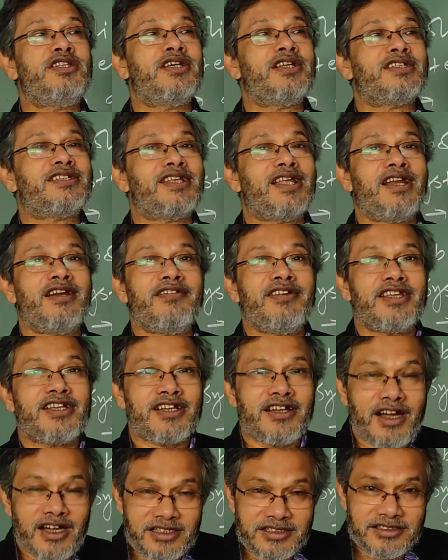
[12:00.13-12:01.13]
their salary
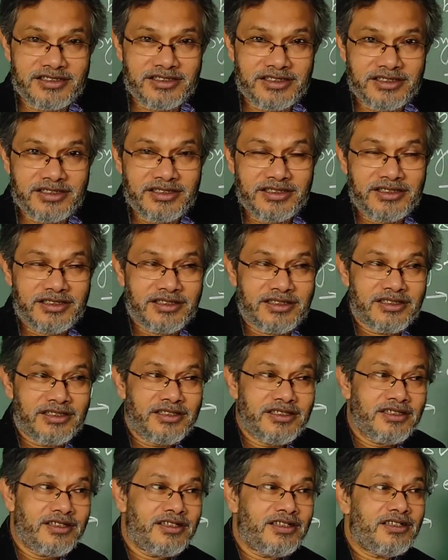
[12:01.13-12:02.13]
cut.
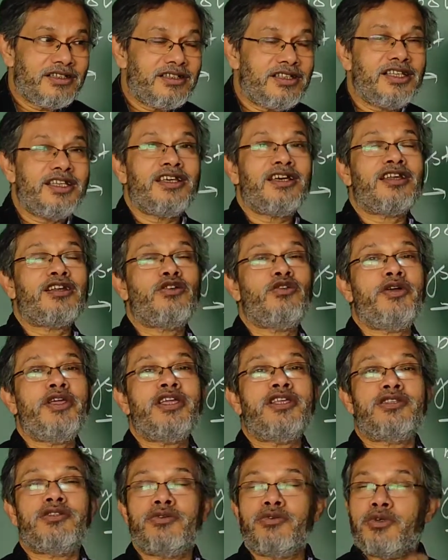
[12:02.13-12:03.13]
They are
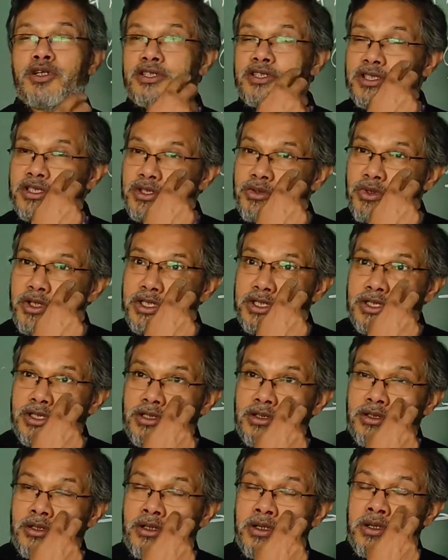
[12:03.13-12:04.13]
going through a
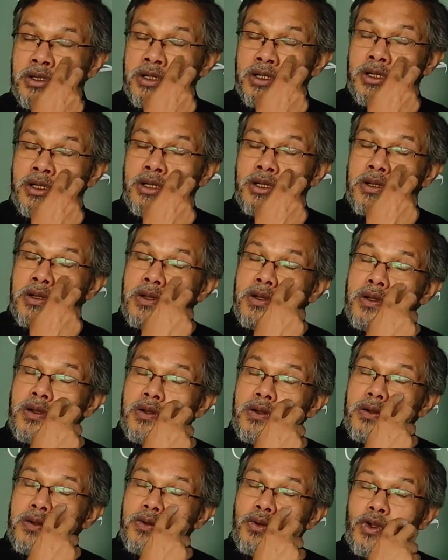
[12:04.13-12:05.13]
situation
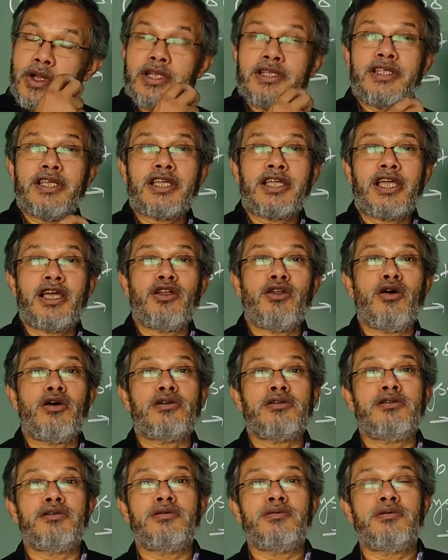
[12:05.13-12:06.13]
where they
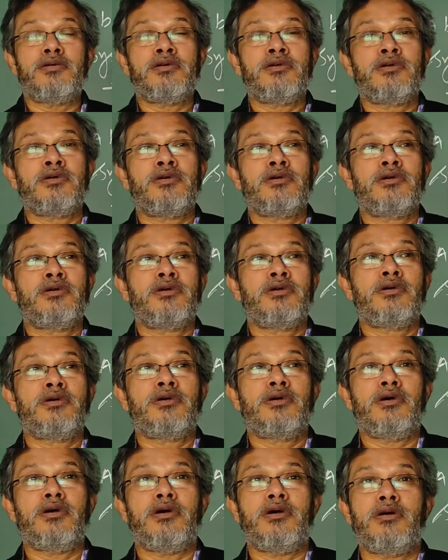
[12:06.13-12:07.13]
cannot
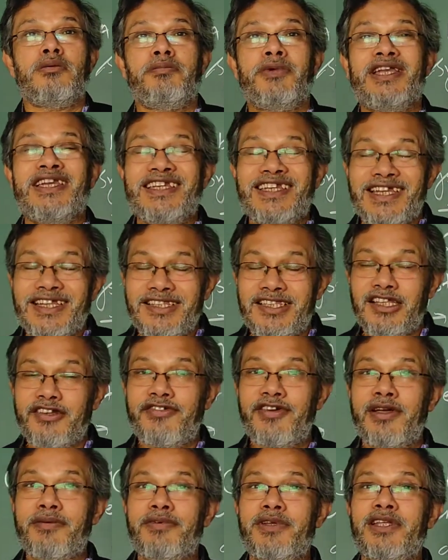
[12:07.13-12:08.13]
maintain their
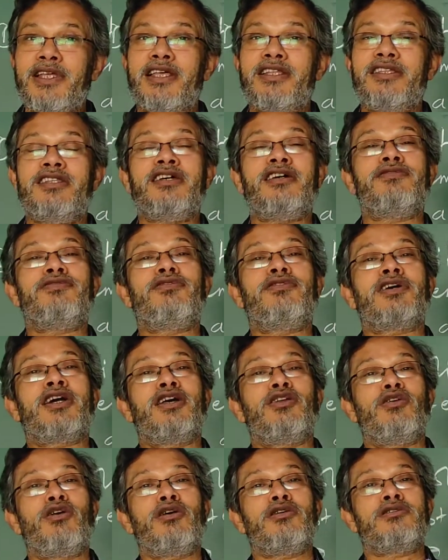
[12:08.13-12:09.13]
family and therefore
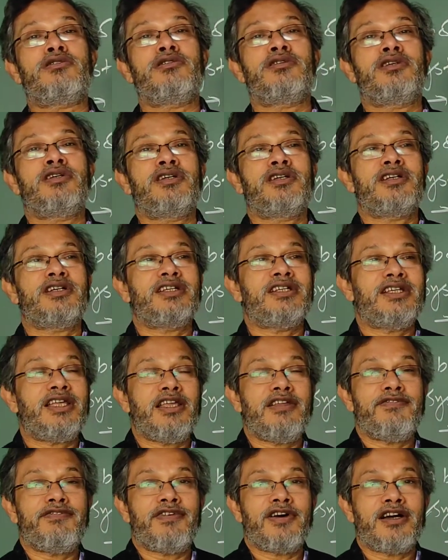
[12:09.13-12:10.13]
cannot
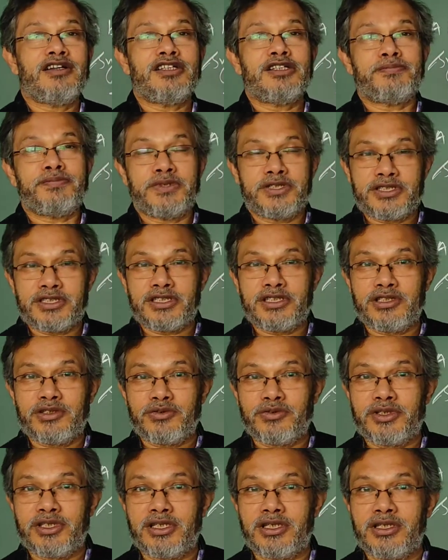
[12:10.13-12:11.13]
give 100%
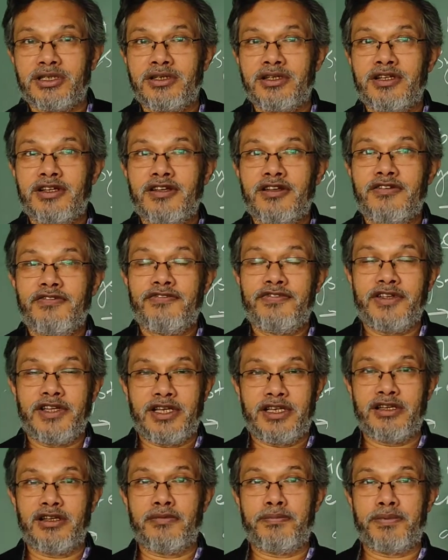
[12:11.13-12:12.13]
to their
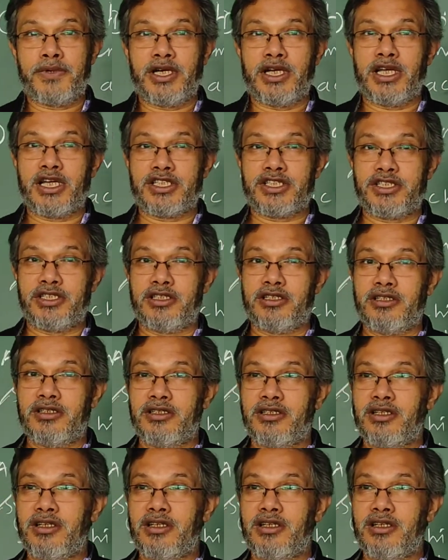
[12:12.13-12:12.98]
field of production.